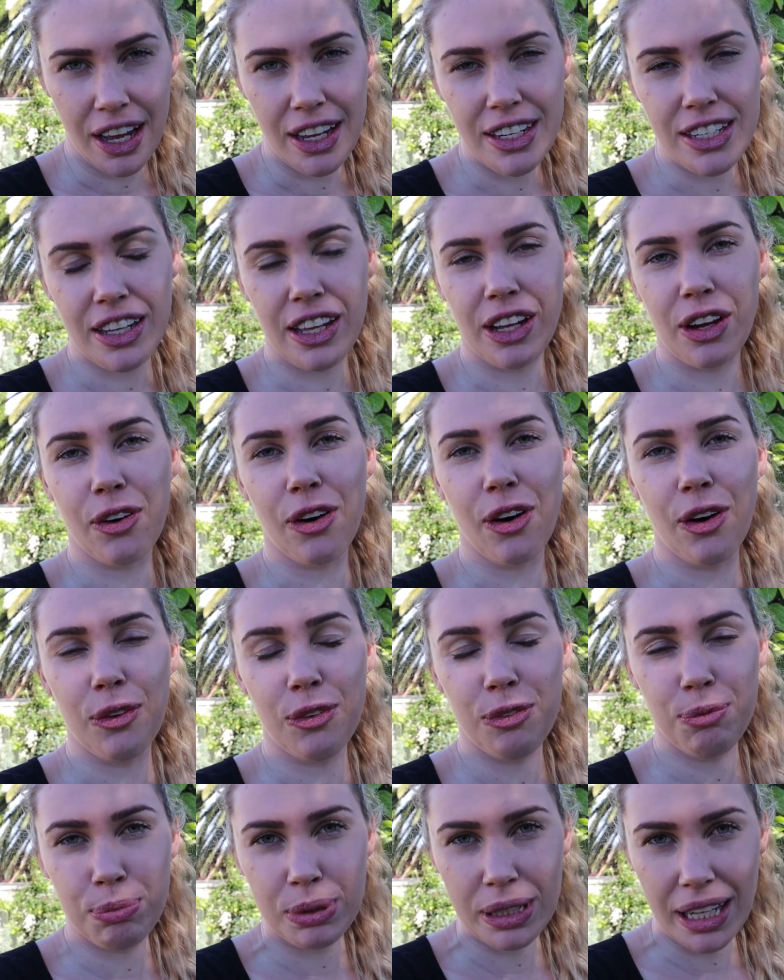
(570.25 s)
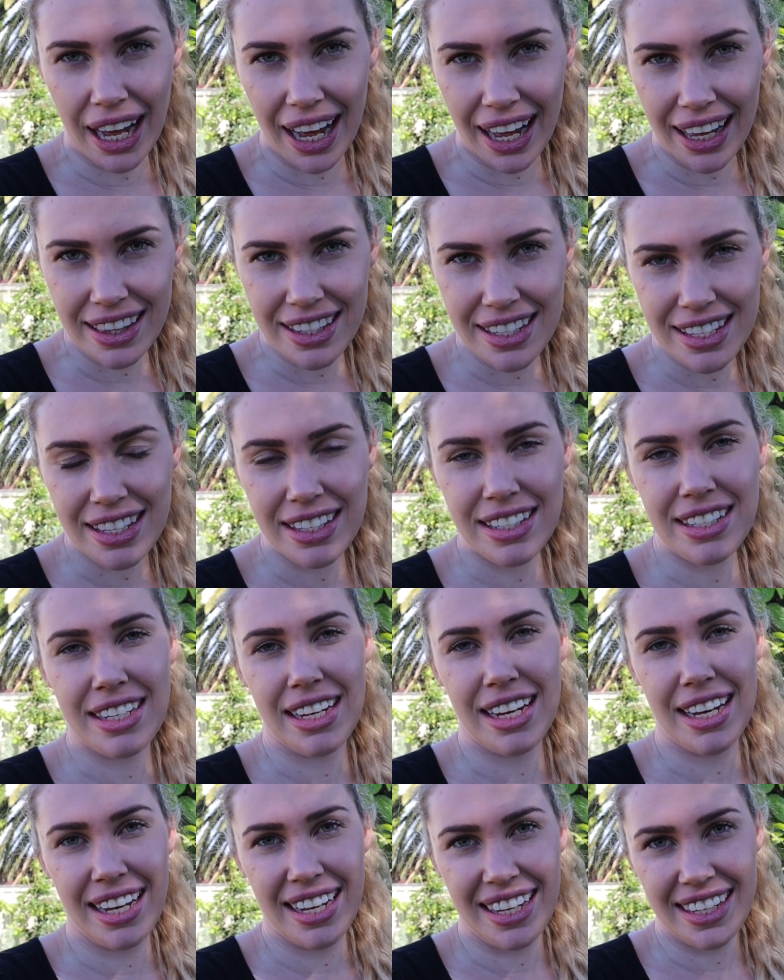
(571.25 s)
to then grow plants to
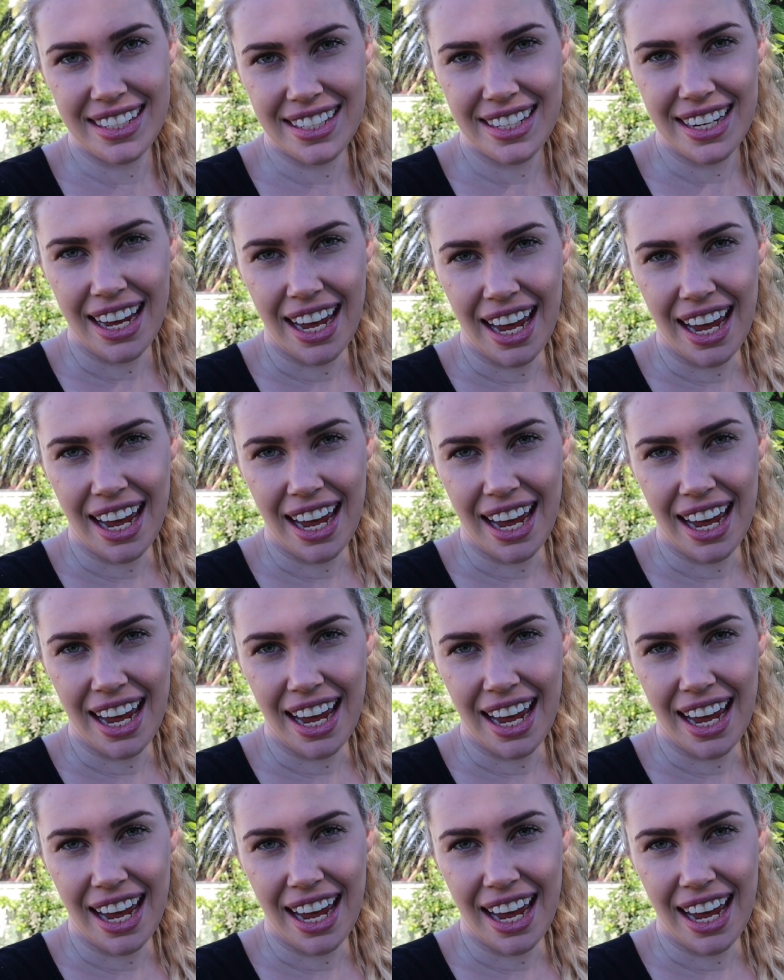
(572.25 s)
eat,